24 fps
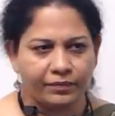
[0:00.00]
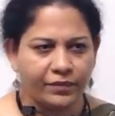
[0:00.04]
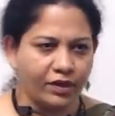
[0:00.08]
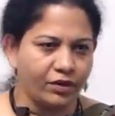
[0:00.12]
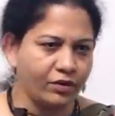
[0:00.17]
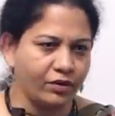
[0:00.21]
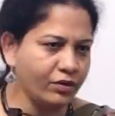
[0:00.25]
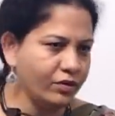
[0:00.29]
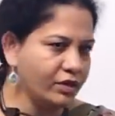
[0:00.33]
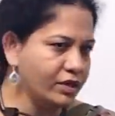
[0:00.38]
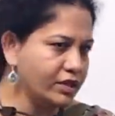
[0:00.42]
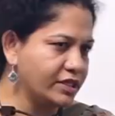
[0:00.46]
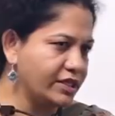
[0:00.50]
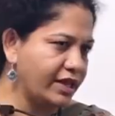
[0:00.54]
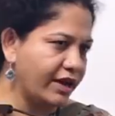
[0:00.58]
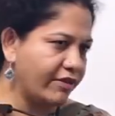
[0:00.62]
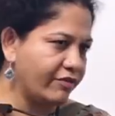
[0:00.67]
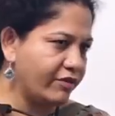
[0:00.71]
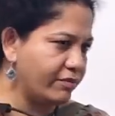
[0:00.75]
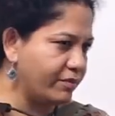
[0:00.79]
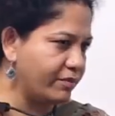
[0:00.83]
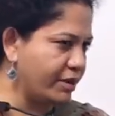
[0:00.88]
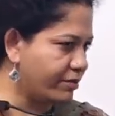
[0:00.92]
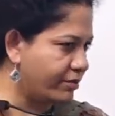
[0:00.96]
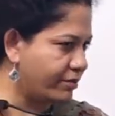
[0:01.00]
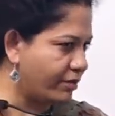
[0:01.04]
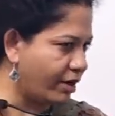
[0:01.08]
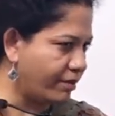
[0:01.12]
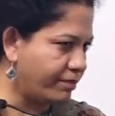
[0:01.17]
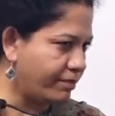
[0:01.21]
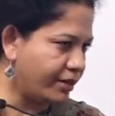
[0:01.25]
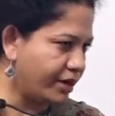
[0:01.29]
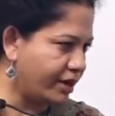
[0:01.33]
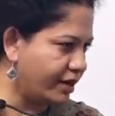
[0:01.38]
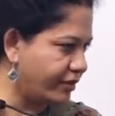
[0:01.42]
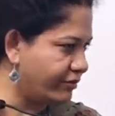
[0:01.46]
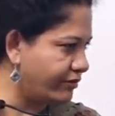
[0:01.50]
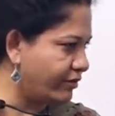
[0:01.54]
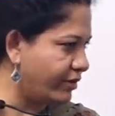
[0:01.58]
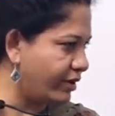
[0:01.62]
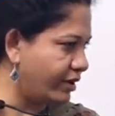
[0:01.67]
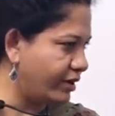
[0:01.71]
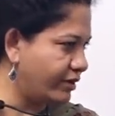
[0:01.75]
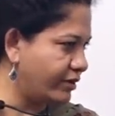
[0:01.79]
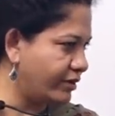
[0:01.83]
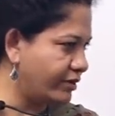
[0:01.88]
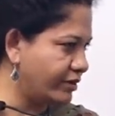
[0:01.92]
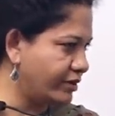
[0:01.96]
rules have to be properly
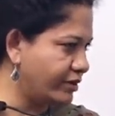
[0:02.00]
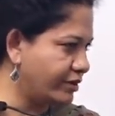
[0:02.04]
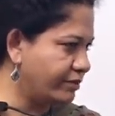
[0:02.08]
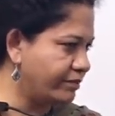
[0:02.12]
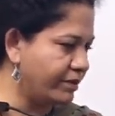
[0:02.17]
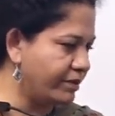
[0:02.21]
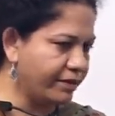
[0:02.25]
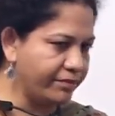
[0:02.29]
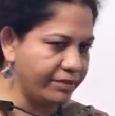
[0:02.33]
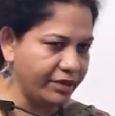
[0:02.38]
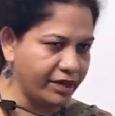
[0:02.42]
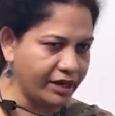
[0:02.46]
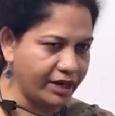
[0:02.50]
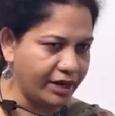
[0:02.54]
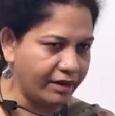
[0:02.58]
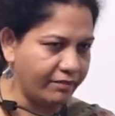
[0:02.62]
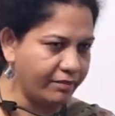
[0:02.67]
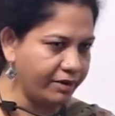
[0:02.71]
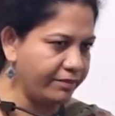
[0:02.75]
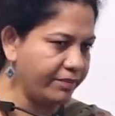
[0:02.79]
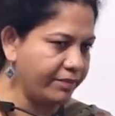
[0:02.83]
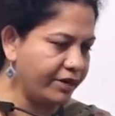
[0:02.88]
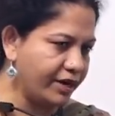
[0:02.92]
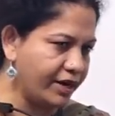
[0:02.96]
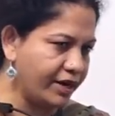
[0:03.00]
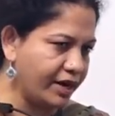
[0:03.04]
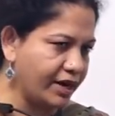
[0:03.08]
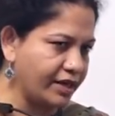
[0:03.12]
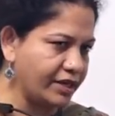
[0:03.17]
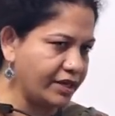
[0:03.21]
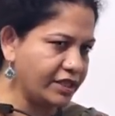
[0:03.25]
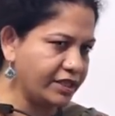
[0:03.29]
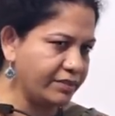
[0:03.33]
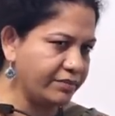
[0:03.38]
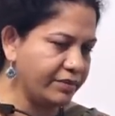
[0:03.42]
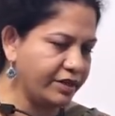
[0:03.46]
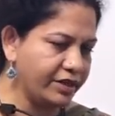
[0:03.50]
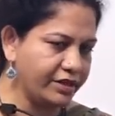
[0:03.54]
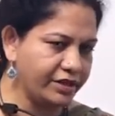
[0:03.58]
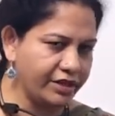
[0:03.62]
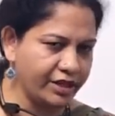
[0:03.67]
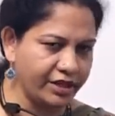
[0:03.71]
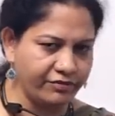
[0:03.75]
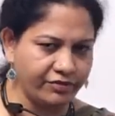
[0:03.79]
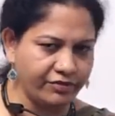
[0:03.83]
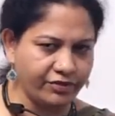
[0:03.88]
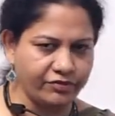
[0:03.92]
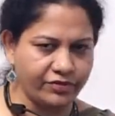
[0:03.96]
followed. People come up and ask me,
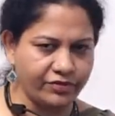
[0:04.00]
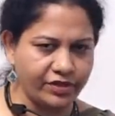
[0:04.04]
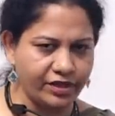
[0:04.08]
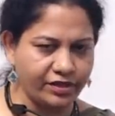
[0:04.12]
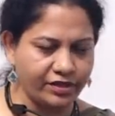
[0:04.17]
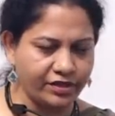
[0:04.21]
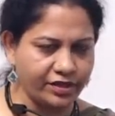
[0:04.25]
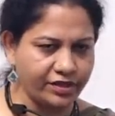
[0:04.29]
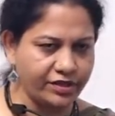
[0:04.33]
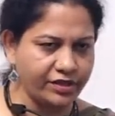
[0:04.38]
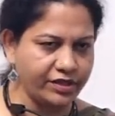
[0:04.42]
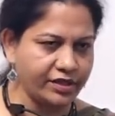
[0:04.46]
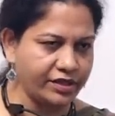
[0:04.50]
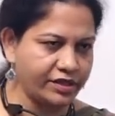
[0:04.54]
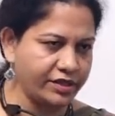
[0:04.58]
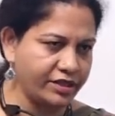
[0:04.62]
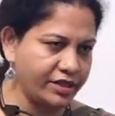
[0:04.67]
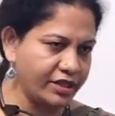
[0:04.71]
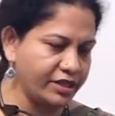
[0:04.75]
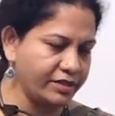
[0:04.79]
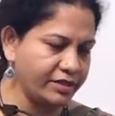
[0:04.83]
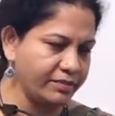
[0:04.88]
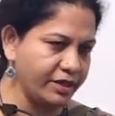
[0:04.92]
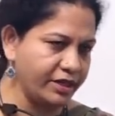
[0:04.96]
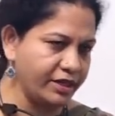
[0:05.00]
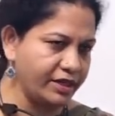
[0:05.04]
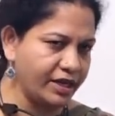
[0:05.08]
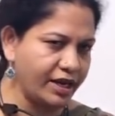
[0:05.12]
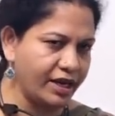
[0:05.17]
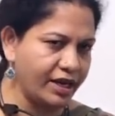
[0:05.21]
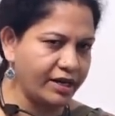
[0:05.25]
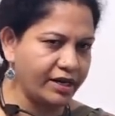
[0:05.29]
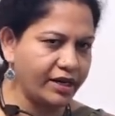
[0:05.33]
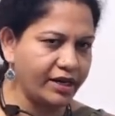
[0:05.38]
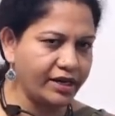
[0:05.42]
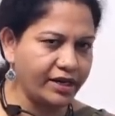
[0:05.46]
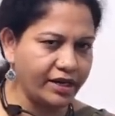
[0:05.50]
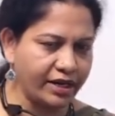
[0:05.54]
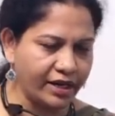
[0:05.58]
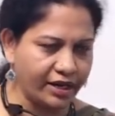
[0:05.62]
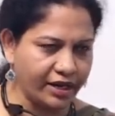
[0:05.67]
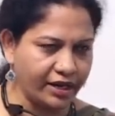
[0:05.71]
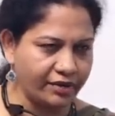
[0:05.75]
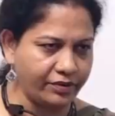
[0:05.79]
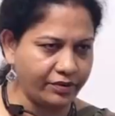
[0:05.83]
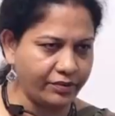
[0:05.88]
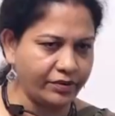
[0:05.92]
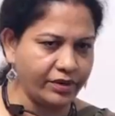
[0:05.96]
350, 360 is my target, can
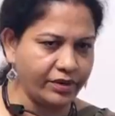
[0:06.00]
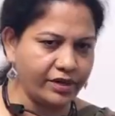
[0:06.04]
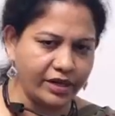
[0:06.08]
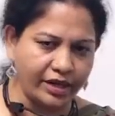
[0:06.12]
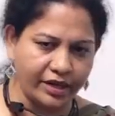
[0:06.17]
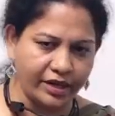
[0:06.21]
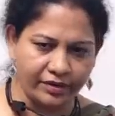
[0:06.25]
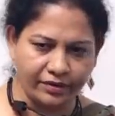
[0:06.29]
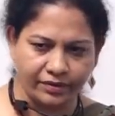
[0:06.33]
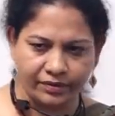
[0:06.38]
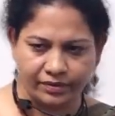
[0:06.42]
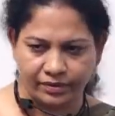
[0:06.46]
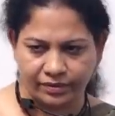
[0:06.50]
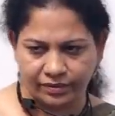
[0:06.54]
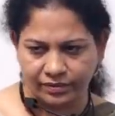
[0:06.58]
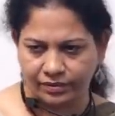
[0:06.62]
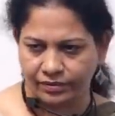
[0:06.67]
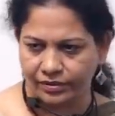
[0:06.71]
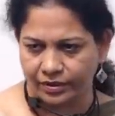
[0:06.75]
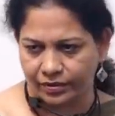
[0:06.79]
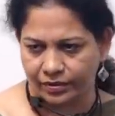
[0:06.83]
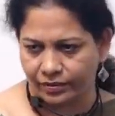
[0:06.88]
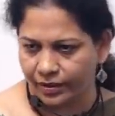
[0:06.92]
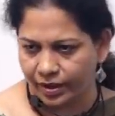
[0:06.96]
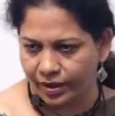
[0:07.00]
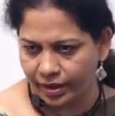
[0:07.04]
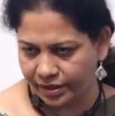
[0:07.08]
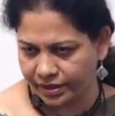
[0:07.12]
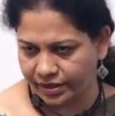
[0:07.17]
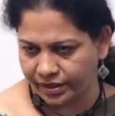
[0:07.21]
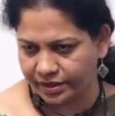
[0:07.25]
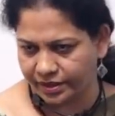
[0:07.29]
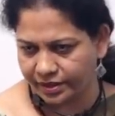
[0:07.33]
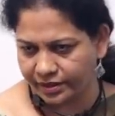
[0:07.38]
I do it? I don't know who you are.